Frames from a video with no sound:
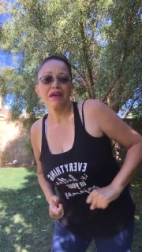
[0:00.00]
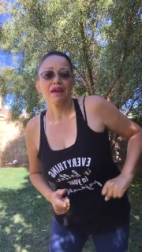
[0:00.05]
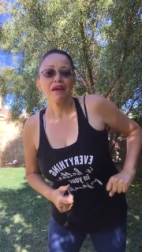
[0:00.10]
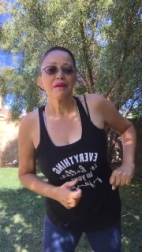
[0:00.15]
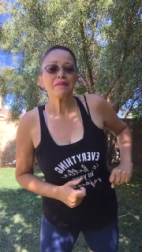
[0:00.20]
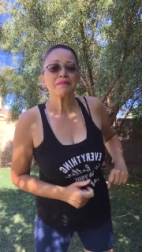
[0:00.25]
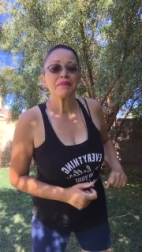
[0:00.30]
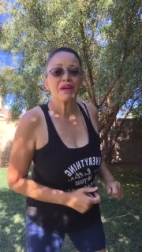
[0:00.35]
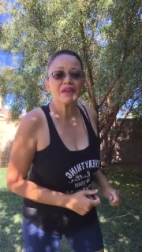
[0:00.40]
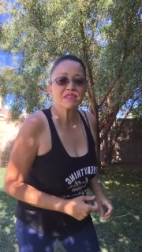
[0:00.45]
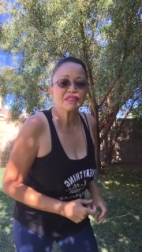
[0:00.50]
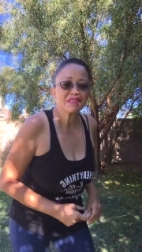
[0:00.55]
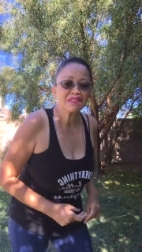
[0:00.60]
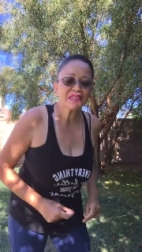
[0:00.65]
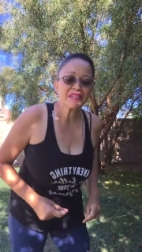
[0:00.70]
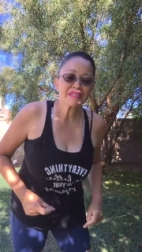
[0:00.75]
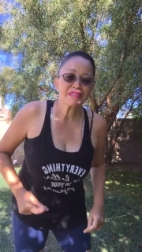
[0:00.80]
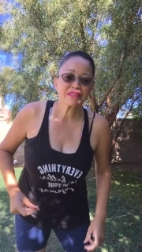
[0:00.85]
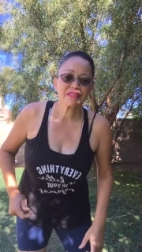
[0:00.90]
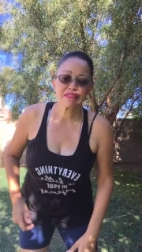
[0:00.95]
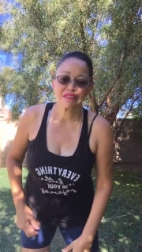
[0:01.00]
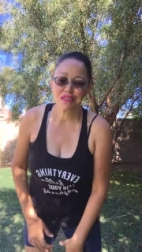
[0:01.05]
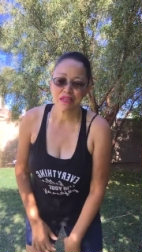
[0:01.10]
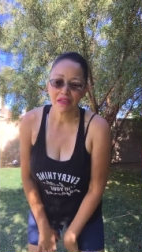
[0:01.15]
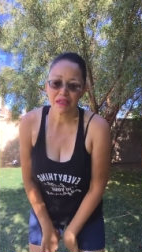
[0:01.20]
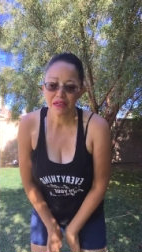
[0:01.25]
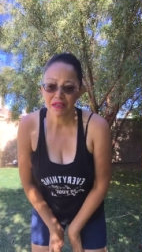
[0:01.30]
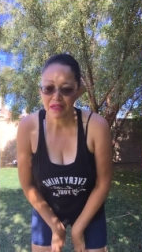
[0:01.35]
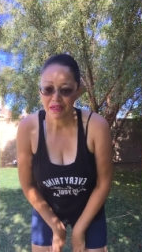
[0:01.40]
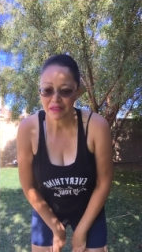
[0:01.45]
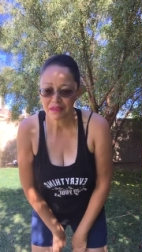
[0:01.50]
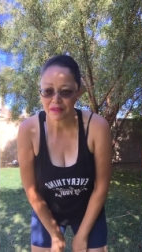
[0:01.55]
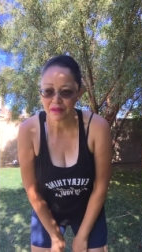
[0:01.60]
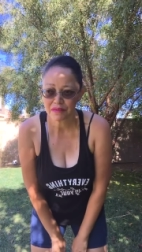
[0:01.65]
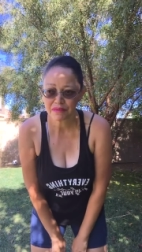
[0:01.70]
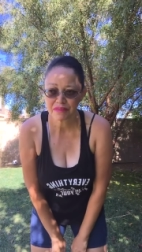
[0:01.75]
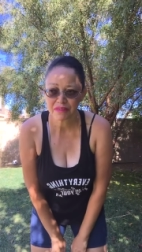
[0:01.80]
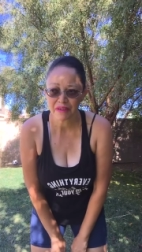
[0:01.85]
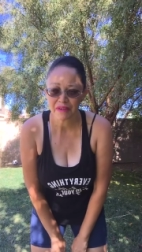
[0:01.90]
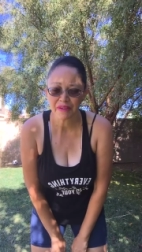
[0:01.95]
May 6th, no
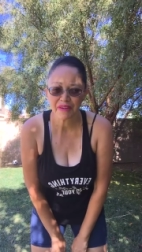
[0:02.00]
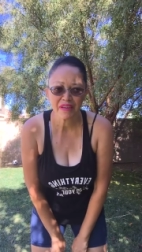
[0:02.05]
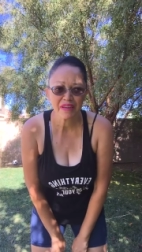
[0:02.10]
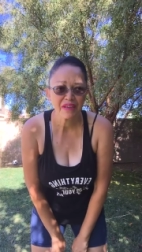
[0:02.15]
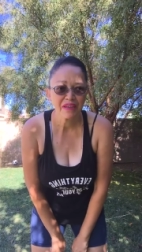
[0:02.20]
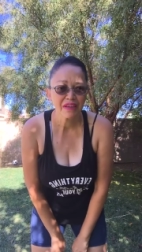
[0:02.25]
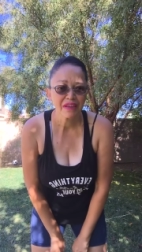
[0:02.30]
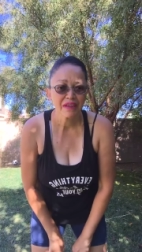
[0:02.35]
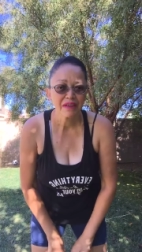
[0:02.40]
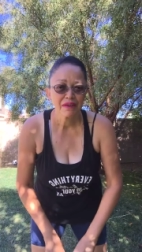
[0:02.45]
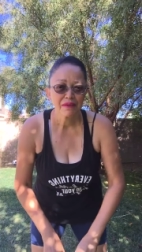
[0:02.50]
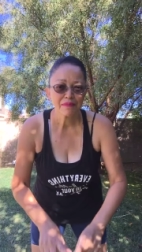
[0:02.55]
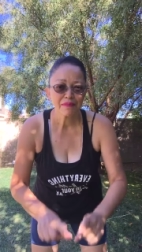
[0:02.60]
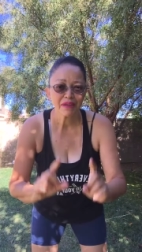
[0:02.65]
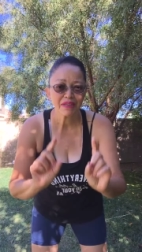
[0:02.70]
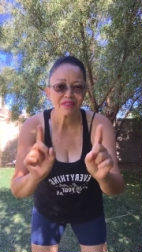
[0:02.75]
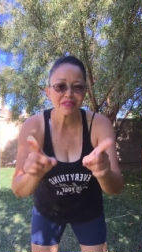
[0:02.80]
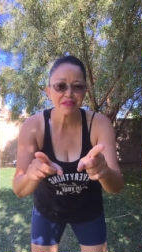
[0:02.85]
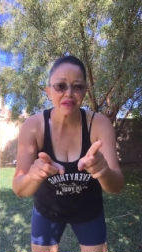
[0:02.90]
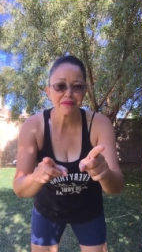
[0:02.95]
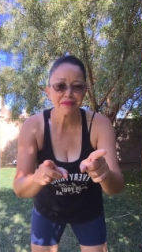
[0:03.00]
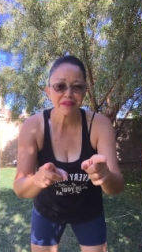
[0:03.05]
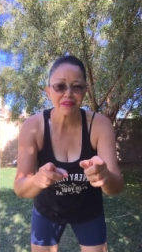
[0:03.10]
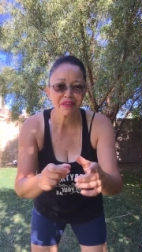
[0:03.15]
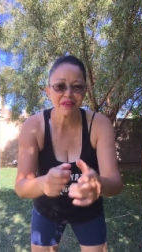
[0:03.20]
sorry, May 7th,